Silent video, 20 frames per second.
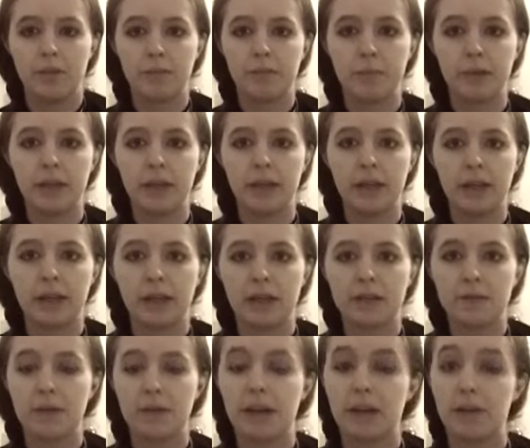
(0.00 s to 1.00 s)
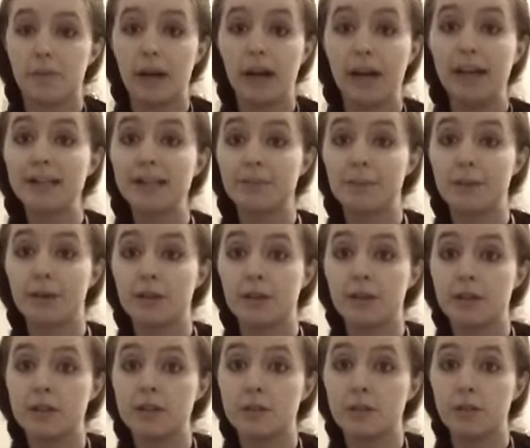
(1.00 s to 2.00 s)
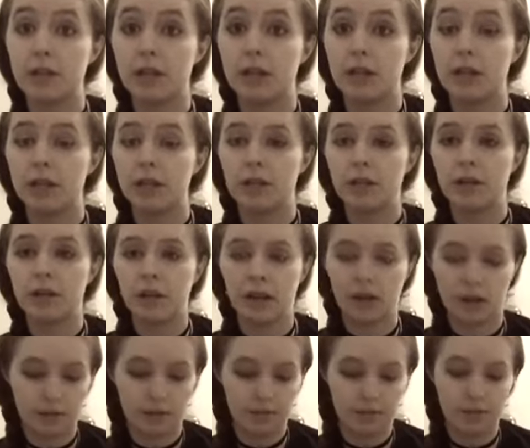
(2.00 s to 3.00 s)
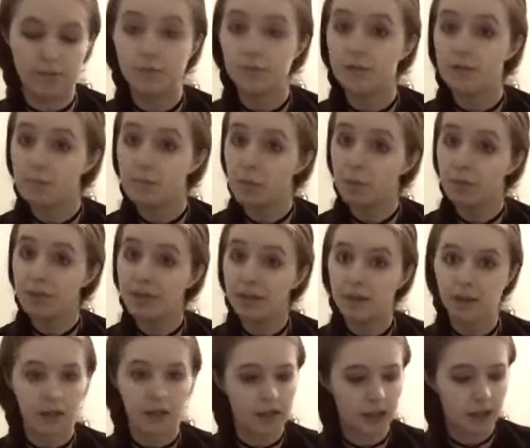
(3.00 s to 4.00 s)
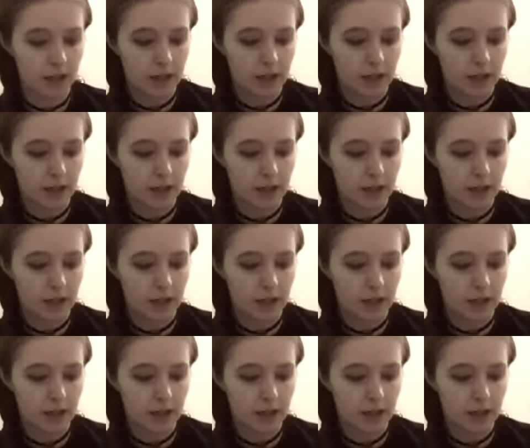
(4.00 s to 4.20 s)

be explaining my experience with it momentarily.